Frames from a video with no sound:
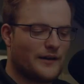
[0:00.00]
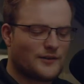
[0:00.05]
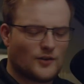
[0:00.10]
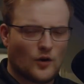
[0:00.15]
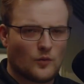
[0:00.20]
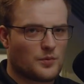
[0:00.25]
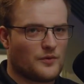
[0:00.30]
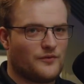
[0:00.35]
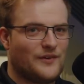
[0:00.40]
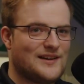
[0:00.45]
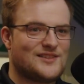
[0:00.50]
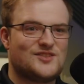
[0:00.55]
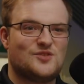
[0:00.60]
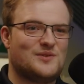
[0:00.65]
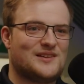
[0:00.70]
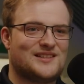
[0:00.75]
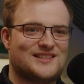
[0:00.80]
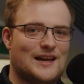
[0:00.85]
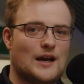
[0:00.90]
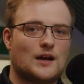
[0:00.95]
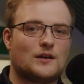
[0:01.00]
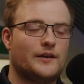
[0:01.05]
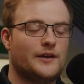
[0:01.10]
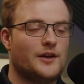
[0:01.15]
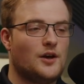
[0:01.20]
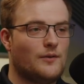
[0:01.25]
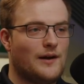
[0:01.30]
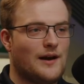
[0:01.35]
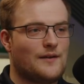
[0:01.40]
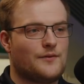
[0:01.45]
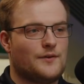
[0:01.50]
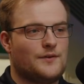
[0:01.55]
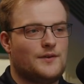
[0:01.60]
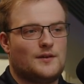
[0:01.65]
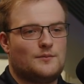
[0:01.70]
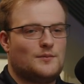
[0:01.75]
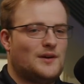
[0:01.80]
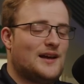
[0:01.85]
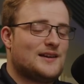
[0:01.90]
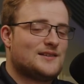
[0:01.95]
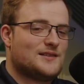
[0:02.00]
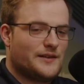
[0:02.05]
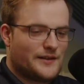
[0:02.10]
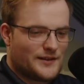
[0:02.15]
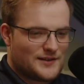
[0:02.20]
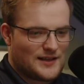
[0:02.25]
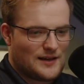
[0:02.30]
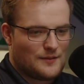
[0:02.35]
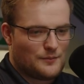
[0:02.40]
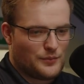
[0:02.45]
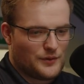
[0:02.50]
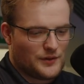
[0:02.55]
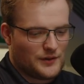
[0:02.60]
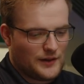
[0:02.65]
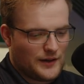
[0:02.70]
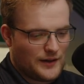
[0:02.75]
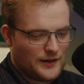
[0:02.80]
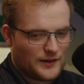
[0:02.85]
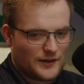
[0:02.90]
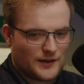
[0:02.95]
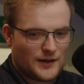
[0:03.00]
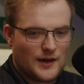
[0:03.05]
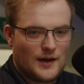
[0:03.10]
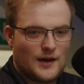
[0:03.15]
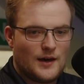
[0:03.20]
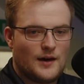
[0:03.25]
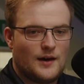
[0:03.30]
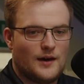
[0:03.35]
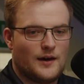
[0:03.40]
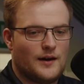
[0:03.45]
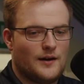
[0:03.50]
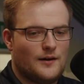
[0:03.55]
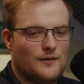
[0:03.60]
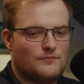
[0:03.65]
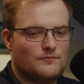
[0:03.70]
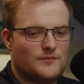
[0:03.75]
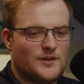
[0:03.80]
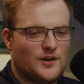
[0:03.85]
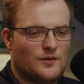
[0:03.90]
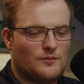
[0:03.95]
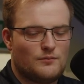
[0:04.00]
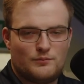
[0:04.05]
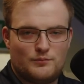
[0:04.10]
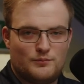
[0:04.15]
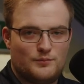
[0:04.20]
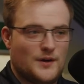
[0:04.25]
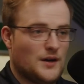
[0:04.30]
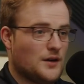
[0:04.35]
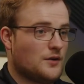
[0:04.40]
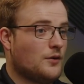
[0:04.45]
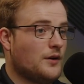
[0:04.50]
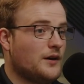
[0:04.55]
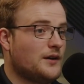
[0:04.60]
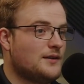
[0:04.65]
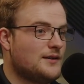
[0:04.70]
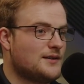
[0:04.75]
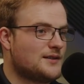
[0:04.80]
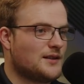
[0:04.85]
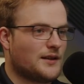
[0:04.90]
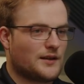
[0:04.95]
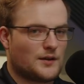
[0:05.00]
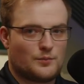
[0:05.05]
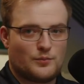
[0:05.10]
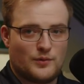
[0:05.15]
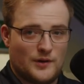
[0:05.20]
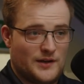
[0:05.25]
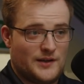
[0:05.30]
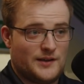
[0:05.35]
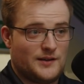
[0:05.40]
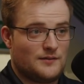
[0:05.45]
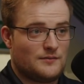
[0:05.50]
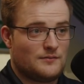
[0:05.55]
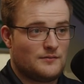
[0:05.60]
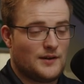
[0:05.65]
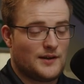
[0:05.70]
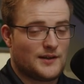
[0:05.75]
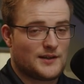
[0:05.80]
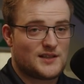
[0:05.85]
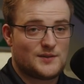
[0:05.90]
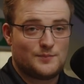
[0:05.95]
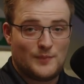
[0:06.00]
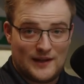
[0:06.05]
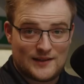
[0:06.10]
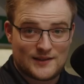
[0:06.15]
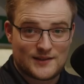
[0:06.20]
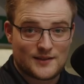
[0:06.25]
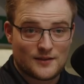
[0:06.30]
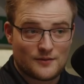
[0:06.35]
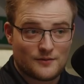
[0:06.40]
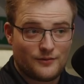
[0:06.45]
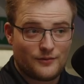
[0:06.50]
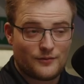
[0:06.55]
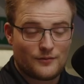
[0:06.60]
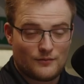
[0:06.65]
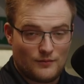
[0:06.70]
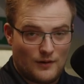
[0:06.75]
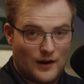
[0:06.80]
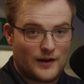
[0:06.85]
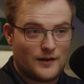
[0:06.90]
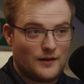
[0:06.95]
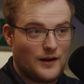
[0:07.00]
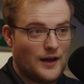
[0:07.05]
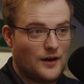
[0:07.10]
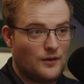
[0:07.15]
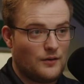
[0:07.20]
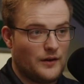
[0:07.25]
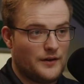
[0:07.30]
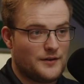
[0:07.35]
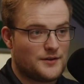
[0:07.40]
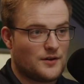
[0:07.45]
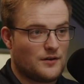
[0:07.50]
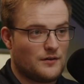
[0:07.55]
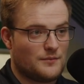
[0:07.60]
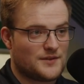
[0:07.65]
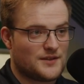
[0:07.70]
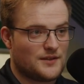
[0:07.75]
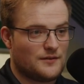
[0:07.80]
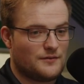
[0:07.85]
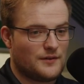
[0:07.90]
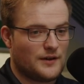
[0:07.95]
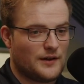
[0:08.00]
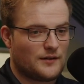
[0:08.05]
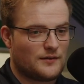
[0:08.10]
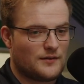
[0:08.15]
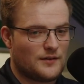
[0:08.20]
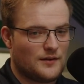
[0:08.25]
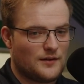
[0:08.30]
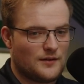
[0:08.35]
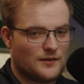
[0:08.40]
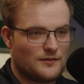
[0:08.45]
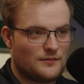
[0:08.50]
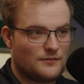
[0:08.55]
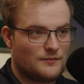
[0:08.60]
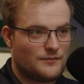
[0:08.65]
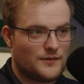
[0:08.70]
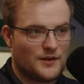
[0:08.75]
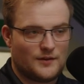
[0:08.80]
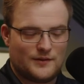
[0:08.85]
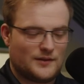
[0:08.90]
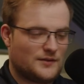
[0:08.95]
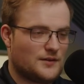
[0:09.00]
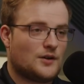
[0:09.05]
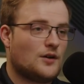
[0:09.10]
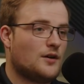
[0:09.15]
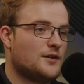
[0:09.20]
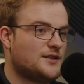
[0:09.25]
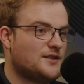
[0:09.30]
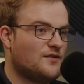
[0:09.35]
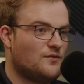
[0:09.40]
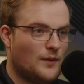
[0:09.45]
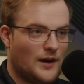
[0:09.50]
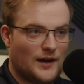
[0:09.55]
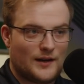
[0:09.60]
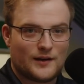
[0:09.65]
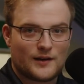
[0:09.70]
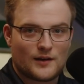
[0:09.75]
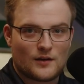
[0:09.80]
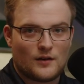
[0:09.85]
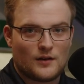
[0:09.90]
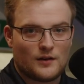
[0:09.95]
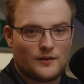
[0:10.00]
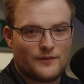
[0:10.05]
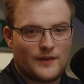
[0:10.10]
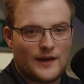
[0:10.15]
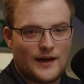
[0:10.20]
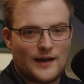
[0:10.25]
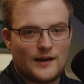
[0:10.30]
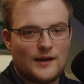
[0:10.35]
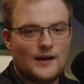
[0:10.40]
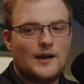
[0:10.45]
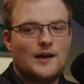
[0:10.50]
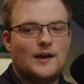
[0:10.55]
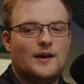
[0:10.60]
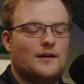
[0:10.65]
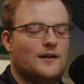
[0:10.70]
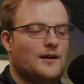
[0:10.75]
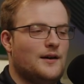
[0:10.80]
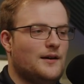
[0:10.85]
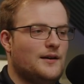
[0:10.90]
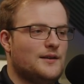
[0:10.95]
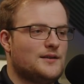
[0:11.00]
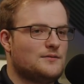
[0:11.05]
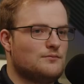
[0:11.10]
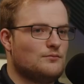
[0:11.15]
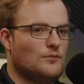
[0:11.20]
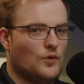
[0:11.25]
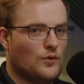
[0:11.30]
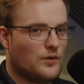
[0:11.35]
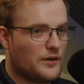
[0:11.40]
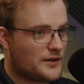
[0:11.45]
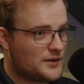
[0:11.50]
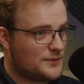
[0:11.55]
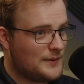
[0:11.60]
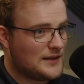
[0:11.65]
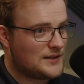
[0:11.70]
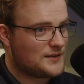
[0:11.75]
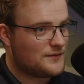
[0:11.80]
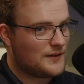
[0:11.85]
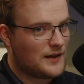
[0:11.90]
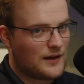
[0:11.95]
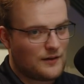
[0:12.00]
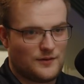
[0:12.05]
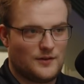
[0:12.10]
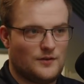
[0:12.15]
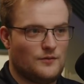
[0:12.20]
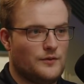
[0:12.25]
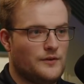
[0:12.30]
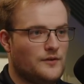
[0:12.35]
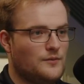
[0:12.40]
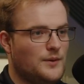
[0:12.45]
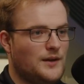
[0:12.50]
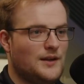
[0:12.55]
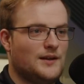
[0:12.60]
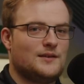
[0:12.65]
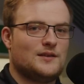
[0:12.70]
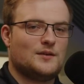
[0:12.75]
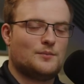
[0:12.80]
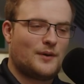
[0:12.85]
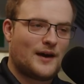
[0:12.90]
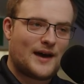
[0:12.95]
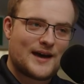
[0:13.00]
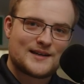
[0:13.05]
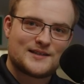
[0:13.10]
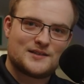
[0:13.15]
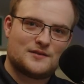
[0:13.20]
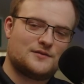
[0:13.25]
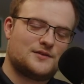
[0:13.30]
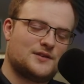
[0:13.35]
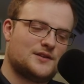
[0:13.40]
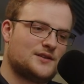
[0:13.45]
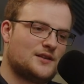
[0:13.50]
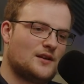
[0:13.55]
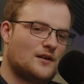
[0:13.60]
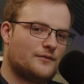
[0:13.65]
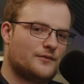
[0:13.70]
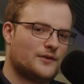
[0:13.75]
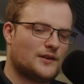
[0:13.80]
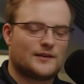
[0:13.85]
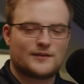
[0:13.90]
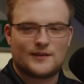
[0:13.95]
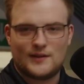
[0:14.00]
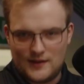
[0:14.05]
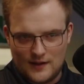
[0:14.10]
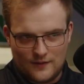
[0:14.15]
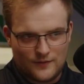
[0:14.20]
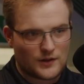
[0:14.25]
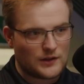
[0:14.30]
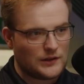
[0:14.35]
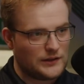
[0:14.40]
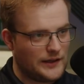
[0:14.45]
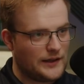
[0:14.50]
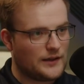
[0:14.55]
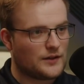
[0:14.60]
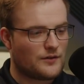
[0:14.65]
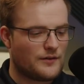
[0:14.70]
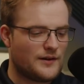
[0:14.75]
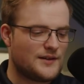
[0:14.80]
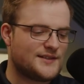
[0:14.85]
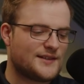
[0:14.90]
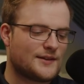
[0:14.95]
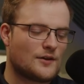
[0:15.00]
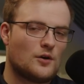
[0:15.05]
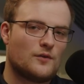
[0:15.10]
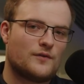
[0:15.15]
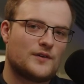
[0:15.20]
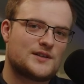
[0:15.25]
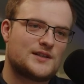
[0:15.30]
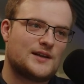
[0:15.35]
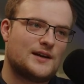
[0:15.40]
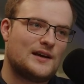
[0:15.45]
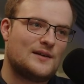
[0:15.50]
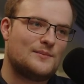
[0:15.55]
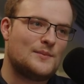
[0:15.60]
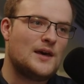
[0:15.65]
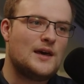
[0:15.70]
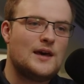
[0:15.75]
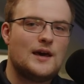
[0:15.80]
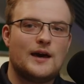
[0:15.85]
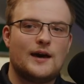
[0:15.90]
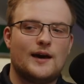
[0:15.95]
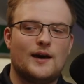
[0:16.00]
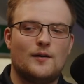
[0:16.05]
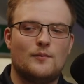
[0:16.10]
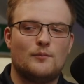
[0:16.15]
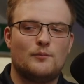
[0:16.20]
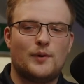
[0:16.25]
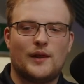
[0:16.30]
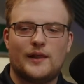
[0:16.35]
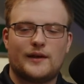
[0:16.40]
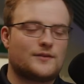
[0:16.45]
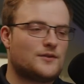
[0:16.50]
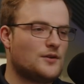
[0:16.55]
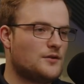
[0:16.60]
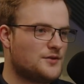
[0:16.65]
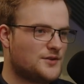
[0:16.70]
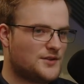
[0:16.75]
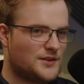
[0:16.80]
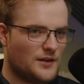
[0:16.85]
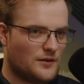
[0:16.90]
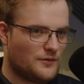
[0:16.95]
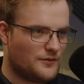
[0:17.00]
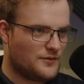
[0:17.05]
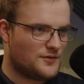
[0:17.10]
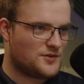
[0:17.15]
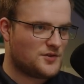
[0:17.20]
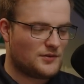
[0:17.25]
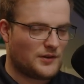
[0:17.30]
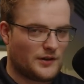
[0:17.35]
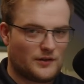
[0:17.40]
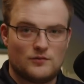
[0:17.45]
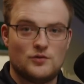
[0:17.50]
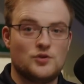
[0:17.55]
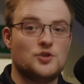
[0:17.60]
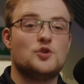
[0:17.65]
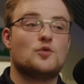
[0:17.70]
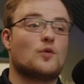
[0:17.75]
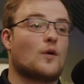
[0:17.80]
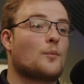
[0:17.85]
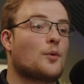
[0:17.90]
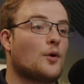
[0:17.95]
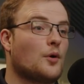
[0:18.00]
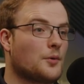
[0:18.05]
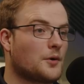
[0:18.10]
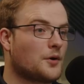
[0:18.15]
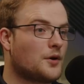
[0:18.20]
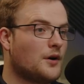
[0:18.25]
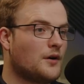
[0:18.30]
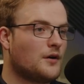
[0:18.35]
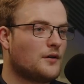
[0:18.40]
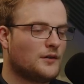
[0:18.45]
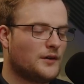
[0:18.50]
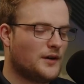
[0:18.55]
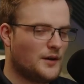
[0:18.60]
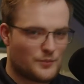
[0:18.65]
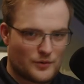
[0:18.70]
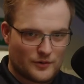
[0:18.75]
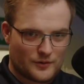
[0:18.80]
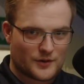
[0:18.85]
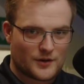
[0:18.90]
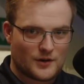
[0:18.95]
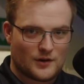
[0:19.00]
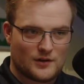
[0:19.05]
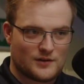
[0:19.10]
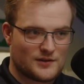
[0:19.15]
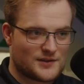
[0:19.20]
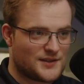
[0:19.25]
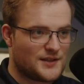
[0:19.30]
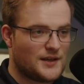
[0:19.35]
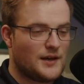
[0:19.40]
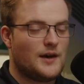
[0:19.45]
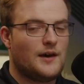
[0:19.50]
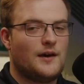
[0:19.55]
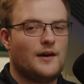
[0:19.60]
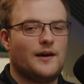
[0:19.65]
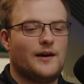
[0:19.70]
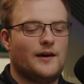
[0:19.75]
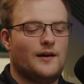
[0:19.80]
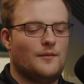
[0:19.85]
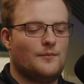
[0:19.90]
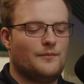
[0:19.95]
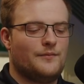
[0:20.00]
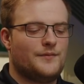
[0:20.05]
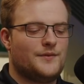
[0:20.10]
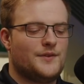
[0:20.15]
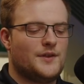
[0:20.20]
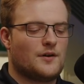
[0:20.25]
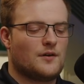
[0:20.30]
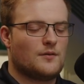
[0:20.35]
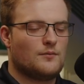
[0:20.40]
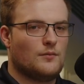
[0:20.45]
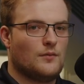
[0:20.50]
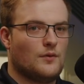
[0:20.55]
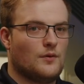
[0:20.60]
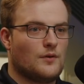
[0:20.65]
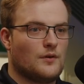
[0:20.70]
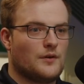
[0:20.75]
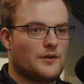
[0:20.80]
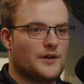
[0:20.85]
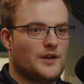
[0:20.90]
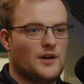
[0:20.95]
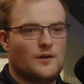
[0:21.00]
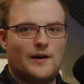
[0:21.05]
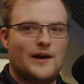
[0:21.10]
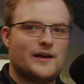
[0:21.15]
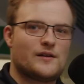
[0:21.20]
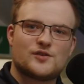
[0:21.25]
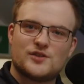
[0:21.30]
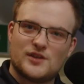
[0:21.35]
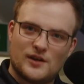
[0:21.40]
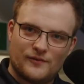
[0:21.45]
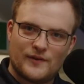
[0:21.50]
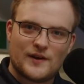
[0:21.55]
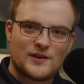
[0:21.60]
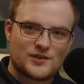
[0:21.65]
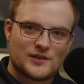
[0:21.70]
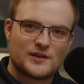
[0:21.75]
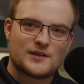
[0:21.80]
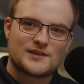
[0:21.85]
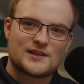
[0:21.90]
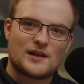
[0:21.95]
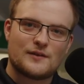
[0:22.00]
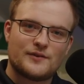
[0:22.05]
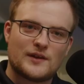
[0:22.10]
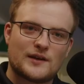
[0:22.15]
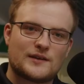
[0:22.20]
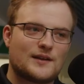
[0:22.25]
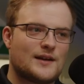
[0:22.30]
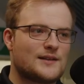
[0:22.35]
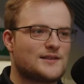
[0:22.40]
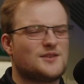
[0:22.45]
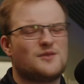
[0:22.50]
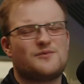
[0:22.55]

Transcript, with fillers: I don't profess to exactly know everything, but as an example, like um, you know Bitcoin is like pretty expensive right now in terms of like the you know, like the cost of mining and all of that. Uh, it's more expensive now than it would have been in the past. There's the stuff with like the difficulty increasing over time, um, but like there's you know there's like newer protocol uh, protocols um, that are more you know energy efficient and stuff like that.